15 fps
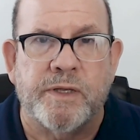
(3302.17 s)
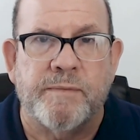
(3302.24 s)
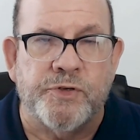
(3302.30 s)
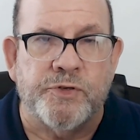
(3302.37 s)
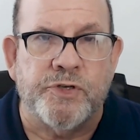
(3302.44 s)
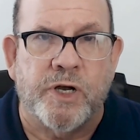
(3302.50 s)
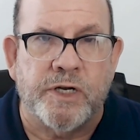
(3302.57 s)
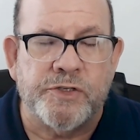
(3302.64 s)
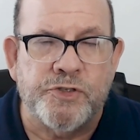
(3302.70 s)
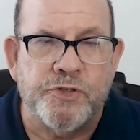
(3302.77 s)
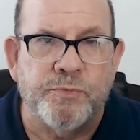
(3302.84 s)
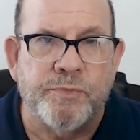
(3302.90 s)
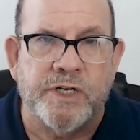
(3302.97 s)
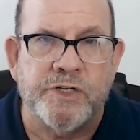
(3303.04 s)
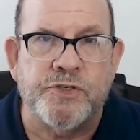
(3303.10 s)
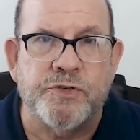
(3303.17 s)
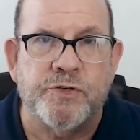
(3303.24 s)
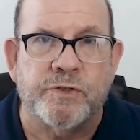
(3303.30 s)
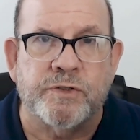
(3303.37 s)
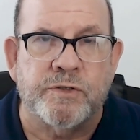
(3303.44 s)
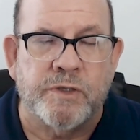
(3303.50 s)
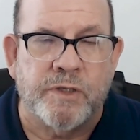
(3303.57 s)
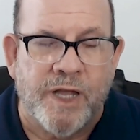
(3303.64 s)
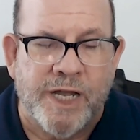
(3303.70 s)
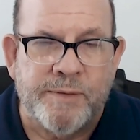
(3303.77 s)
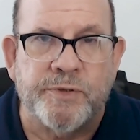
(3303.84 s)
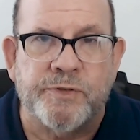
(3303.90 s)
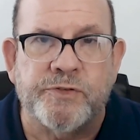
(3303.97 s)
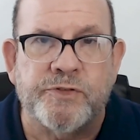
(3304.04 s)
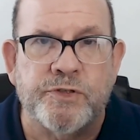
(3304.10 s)
If you talk too much, you're
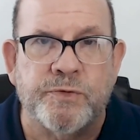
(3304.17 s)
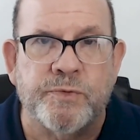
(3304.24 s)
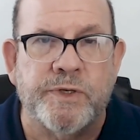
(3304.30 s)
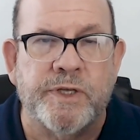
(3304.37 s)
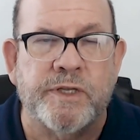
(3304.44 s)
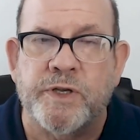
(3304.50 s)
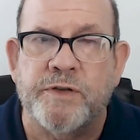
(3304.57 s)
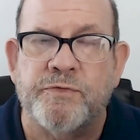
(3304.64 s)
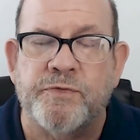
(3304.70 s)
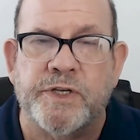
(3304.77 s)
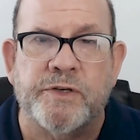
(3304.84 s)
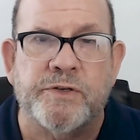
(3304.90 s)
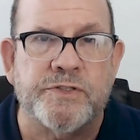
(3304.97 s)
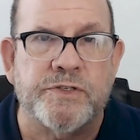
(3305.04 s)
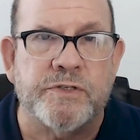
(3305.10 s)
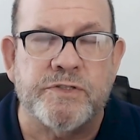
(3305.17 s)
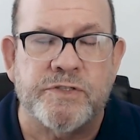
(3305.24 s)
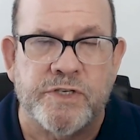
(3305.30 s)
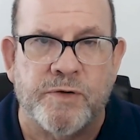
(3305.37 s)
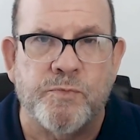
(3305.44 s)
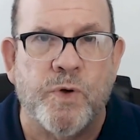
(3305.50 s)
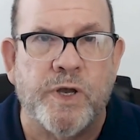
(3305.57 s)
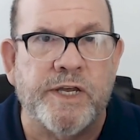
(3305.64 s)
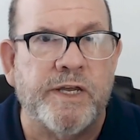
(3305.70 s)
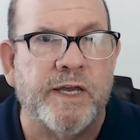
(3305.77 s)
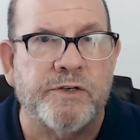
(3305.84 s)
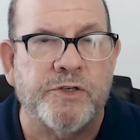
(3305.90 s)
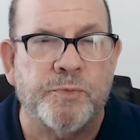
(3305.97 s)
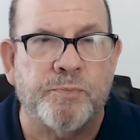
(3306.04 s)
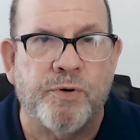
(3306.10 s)
liable to point fingers in some way
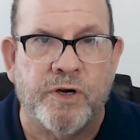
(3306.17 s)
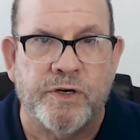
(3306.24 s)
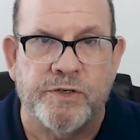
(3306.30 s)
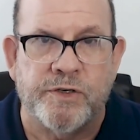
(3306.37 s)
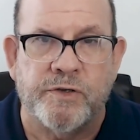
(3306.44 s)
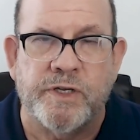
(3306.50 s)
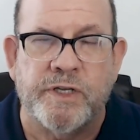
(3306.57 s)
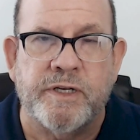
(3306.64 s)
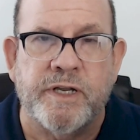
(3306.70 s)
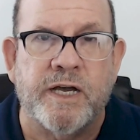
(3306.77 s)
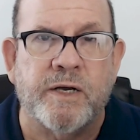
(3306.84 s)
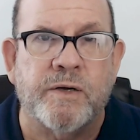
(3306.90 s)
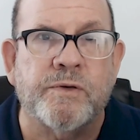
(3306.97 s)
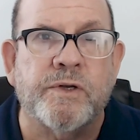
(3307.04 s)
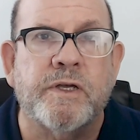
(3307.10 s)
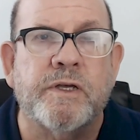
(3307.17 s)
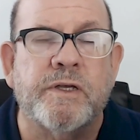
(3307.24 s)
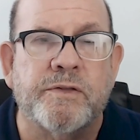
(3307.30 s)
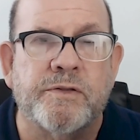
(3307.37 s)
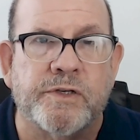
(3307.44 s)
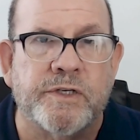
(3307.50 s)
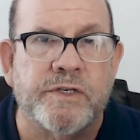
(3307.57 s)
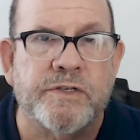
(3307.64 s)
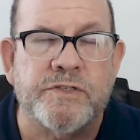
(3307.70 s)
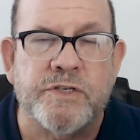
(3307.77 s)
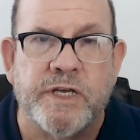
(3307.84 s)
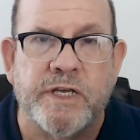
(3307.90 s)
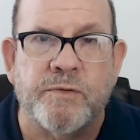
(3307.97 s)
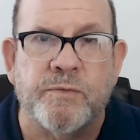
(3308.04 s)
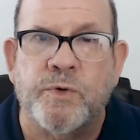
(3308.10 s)
at your partner, and now they're going to
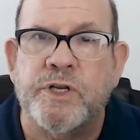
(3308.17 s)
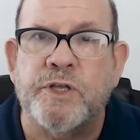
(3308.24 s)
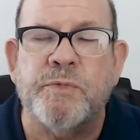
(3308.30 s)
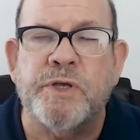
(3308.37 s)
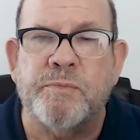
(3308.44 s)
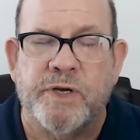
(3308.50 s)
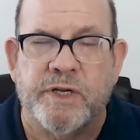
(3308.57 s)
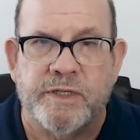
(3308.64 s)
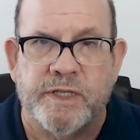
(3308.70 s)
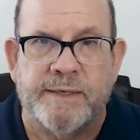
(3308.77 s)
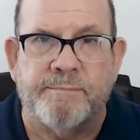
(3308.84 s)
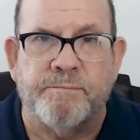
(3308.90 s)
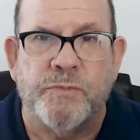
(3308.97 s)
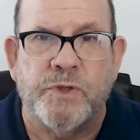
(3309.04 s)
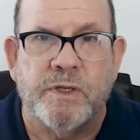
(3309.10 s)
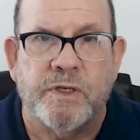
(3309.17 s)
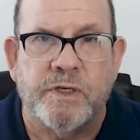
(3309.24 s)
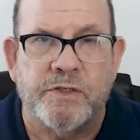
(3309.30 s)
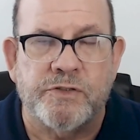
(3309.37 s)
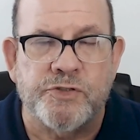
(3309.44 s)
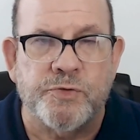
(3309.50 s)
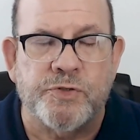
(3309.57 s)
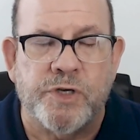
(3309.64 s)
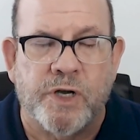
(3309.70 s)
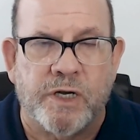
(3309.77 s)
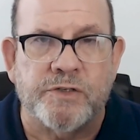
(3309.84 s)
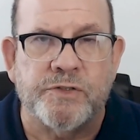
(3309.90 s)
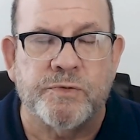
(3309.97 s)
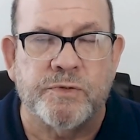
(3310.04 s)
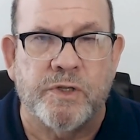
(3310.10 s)
say, what do you mean by that? Because you
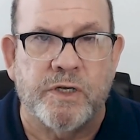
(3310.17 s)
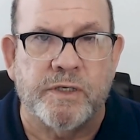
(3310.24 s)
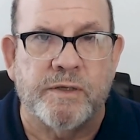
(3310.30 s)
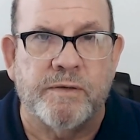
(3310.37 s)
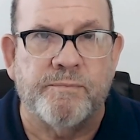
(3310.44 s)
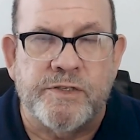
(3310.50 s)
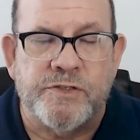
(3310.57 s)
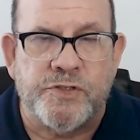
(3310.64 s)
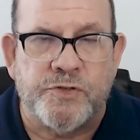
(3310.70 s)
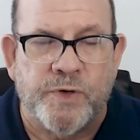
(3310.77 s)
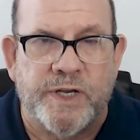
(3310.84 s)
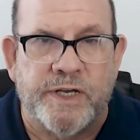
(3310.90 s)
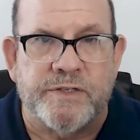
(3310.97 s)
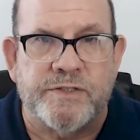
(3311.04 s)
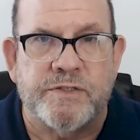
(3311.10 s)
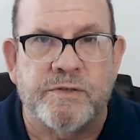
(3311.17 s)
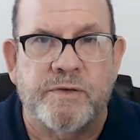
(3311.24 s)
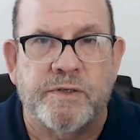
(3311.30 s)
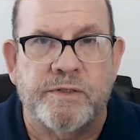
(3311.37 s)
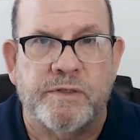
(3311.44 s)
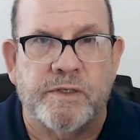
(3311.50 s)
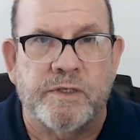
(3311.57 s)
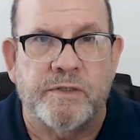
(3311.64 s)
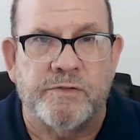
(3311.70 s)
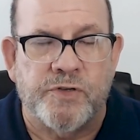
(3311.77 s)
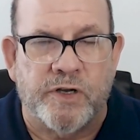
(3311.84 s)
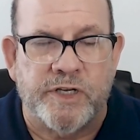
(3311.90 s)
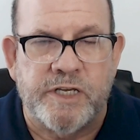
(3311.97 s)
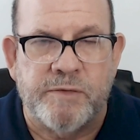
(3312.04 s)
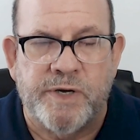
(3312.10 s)
talk too long. In stress, uh,
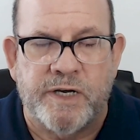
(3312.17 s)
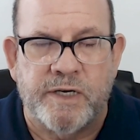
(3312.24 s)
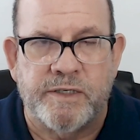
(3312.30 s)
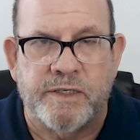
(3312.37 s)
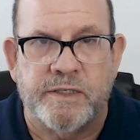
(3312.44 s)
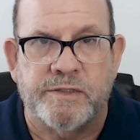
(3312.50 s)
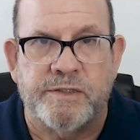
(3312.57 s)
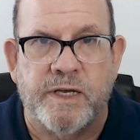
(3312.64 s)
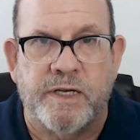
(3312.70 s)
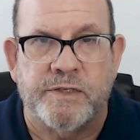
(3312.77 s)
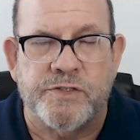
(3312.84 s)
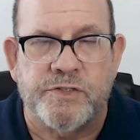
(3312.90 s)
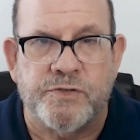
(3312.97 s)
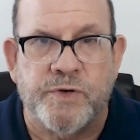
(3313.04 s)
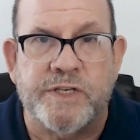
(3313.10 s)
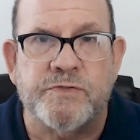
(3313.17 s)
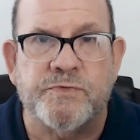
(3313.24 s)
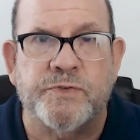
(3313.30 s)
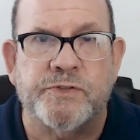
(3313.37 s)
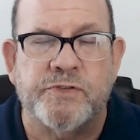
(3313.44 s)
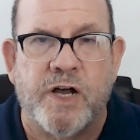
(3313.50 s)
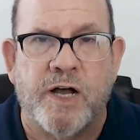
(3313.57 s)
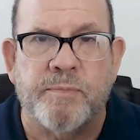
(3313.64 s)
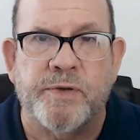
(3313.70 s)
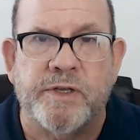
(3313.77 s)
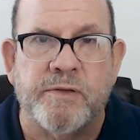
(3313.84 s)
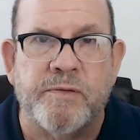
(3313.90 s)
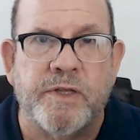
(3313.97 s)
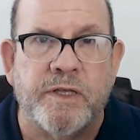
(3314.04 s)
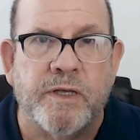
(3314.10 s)
talking about a, a stressful
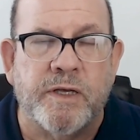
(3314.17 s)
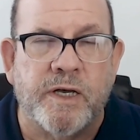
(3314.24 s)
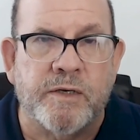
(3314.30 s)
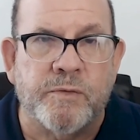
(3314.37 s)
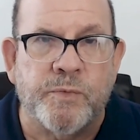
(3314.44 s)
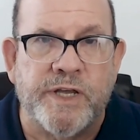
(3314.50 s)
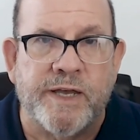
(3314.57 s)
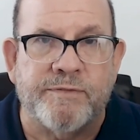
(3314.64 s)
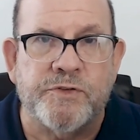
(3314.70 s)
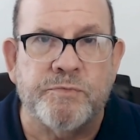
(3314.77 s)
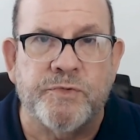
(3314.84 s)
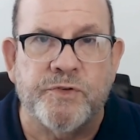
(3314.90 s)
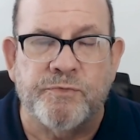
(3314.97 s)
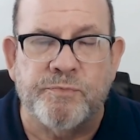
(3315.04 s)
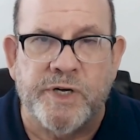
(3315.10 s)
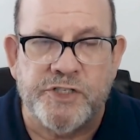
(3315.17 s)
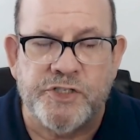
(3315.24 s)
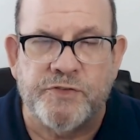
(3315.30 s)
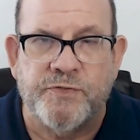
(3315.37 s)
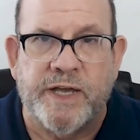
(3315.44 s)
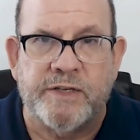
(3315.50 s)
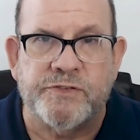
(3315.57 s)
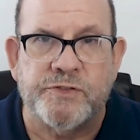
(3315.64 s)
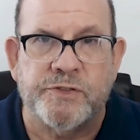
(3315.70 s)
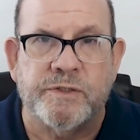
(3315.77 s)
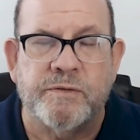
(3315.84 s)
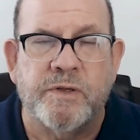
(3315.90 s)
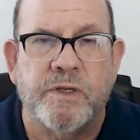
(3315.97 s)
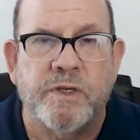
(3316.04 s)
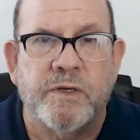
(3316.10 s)
topic, uh, we have to move much
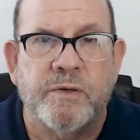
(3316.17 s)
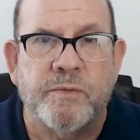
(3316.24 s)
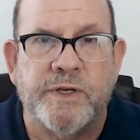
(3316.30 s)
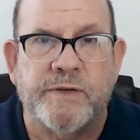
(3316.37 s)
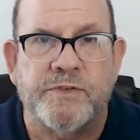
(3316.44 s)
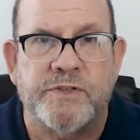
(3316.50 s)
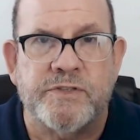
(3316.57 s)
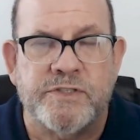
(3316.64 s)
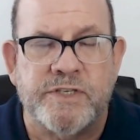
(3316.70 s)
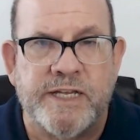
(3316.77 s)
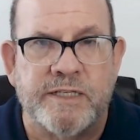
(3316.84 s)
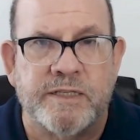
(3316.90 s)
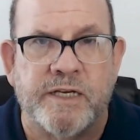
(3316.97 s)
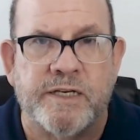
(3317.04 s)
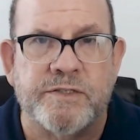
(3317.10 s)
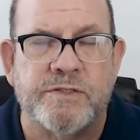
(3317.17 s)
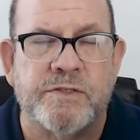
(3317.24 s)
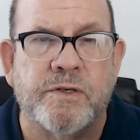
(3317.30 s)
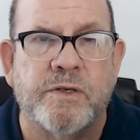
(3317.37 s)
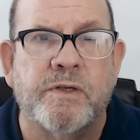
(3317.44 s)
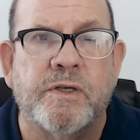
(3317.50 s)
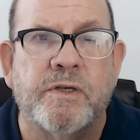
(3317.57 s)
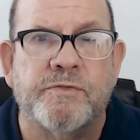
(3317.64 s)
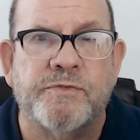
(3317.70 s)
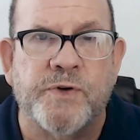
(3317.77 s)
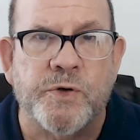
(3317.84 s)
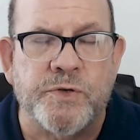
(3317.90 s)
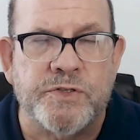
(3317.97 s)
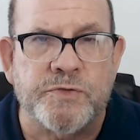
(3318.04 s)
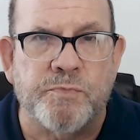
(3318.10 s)
faster. We have to say less,
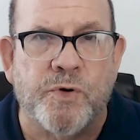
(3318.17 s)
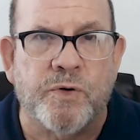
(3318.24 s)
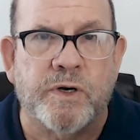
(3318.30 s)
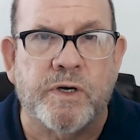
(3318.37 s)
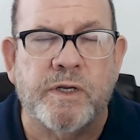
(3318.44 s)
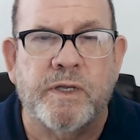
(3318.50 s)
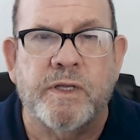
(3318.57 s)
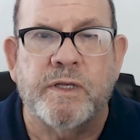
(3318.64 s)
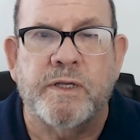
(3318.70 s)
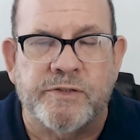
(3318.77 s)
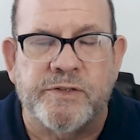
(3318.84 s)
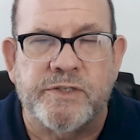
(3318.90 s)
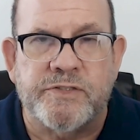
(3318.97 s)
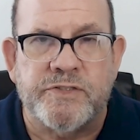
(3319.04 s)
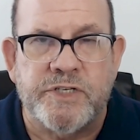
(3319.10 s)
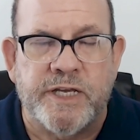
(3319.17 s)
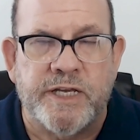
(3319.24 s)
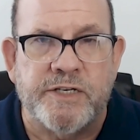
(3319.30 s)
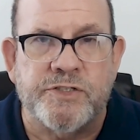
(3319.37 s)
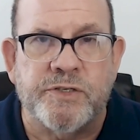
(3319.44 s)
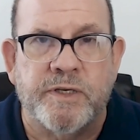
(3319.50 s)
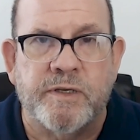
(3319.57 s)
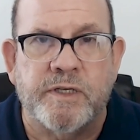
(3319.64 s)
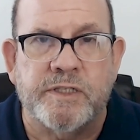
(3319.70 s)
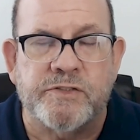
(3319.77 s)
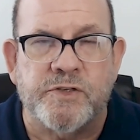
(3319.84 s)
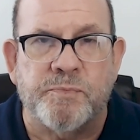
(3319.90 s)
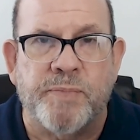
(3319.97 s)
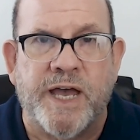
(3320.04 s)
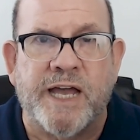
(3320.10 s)
focus more, yield the stage.
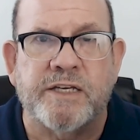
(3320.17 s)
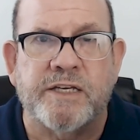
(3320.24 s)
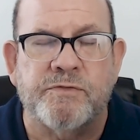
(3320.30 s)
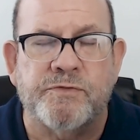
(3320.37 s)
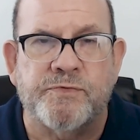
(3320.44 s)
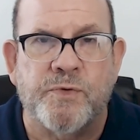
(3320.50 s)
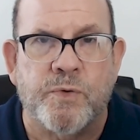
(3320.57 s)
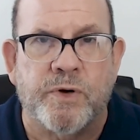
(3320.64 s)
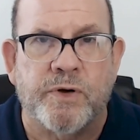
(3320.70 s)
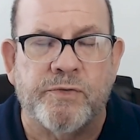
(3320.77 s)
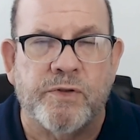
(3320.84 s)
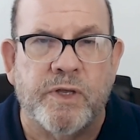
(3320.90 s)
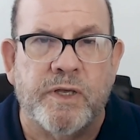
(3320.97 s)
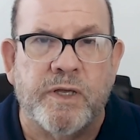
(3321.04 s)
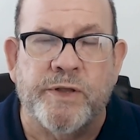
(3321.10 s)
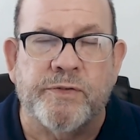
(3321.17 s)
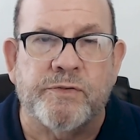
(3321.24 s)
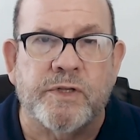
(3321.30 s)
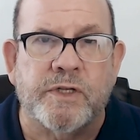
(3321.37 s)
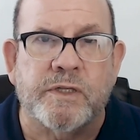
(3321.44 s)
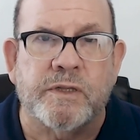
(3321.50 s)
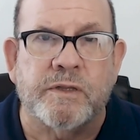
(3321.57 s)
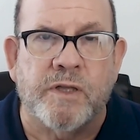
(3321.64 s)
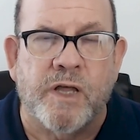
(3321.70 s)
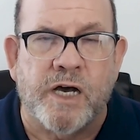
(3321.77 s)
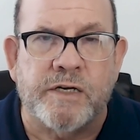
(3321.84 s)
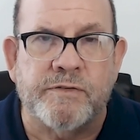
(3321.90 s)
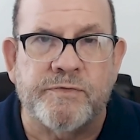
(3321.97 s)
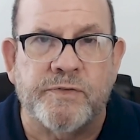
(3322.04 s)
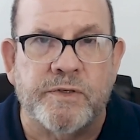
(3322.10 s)
It's a back and forth with a
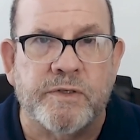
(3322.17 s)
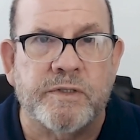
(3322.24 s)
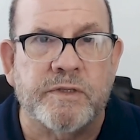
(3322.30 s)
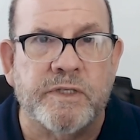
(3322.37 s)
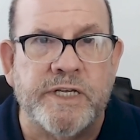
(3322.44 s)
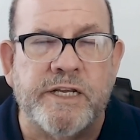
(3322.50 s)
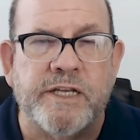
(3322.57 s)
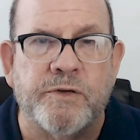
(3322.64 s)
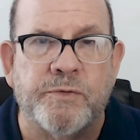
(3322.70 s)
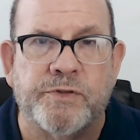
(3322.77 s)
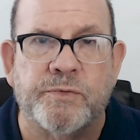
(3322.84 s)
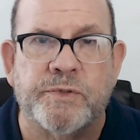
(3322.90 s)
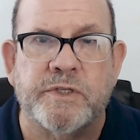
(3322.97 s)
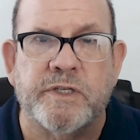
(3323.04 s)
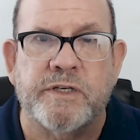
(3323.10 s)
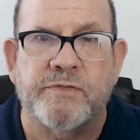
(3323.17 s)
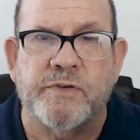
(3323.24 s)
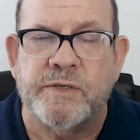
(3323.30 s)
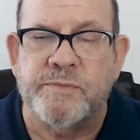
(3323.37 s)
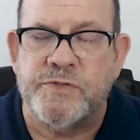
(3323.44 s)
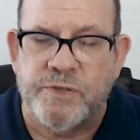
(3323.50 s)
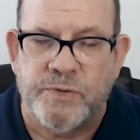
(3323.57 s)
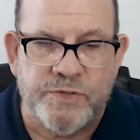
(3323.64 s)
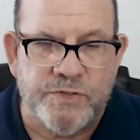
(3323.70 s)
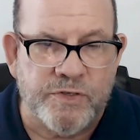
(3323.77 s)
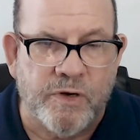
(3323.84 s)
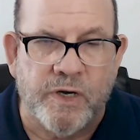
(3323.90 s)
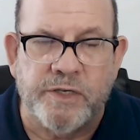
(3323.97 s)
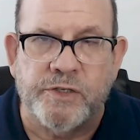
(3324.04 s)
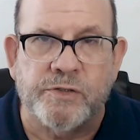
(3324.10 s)
lot of leading with relief. I'm so
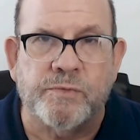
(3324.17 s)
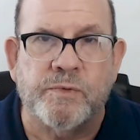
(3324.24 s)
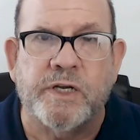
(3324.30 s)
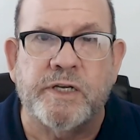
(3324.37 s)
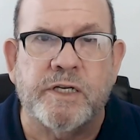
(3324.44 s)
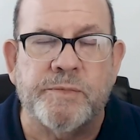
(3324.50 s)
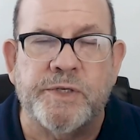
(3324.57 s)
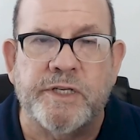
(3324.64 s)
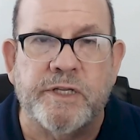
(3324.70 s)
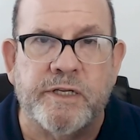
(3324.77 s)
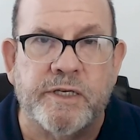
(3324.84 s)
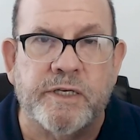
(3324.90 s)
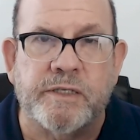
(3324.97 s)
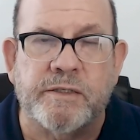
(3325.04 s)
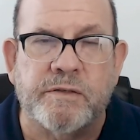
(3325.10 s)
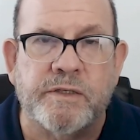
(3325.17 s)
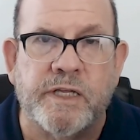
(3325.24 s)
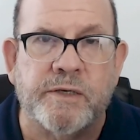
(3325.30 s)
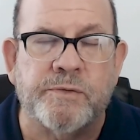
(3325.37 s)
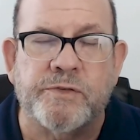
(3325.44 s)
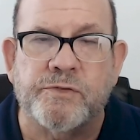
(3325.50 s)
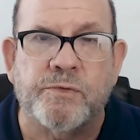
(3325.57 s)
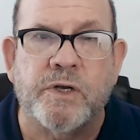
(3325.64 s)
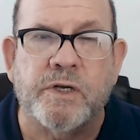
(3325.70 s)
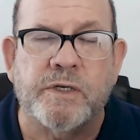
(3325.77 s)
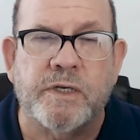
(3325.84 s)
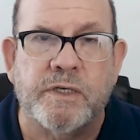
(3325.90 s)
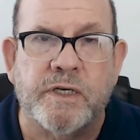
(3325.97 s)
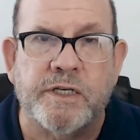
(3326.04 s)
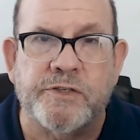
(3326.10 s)
sorry, you're right, I'm an idiot. That was
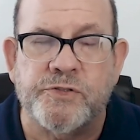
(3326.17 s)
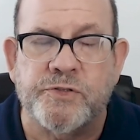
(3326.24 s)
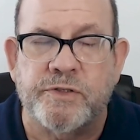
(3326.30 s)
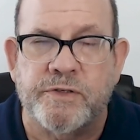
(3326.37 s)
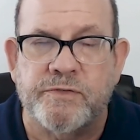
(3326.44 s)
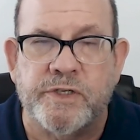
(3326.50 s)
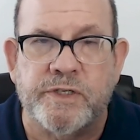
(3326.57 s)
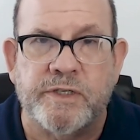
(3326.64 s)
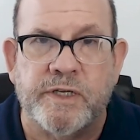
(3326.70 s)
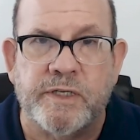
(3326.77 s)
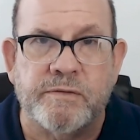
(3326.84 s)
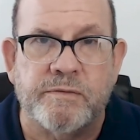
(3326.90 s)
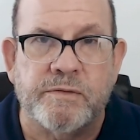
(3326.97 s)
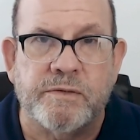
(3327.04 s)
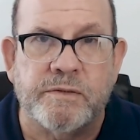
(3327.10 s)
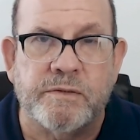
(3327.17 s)
wrong. I shouldn't have done that.